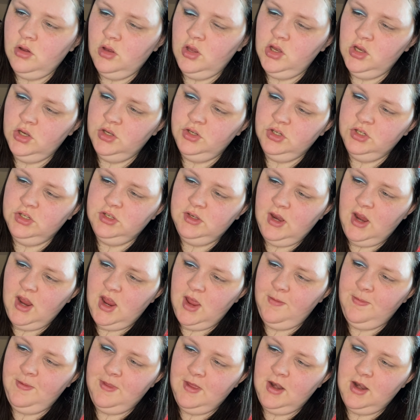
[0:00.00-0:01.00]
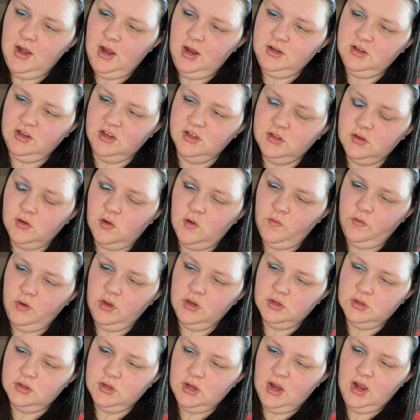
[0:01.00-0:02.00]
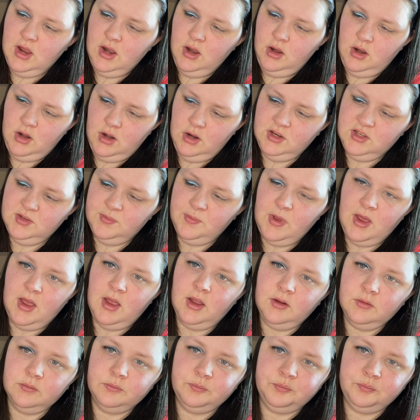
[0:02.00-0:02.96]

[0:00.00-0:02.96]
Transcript: And just tap that excess off, because I didn't expect